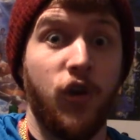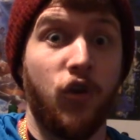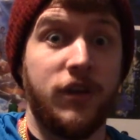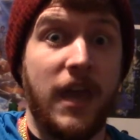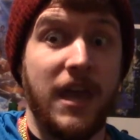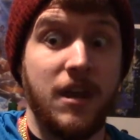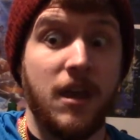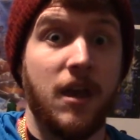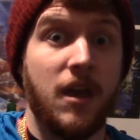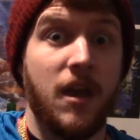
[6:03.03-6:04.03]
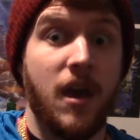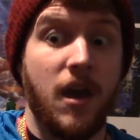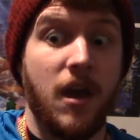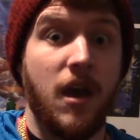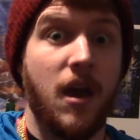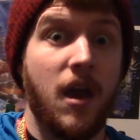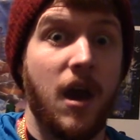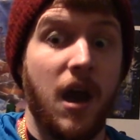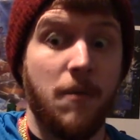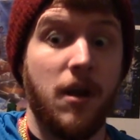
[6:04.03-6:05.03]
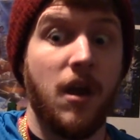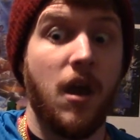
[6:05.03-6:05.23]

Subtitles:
you gonna take it? Come on.